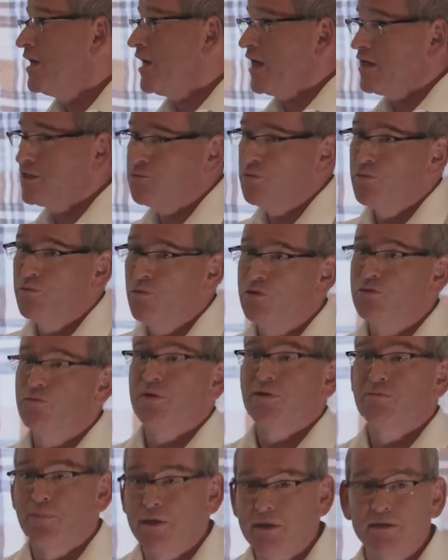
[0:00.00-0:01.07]
as we would
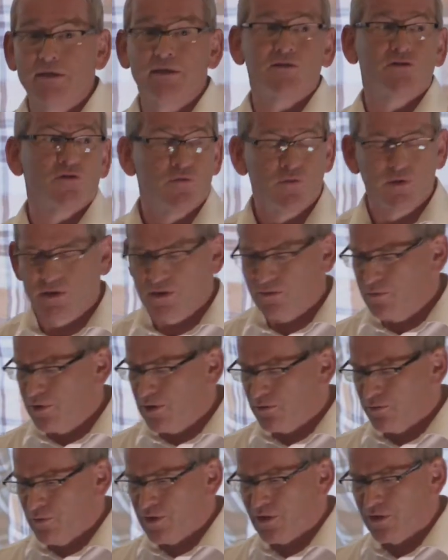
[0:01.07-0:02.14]
with buildings or
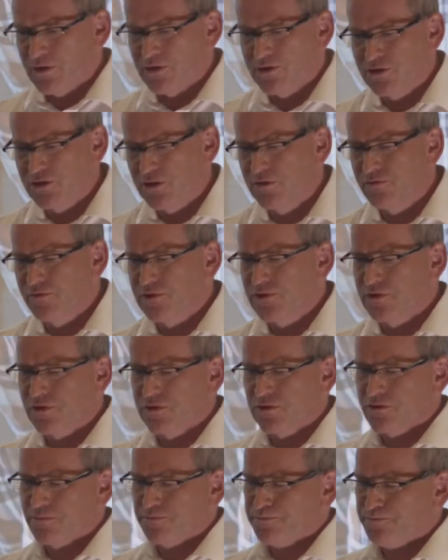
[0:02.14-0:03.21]
with other
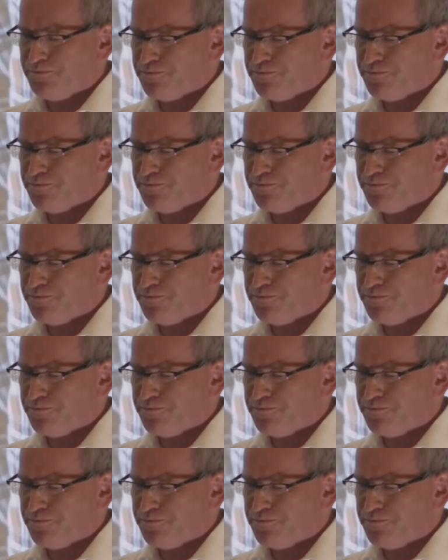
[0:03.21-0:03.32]
services.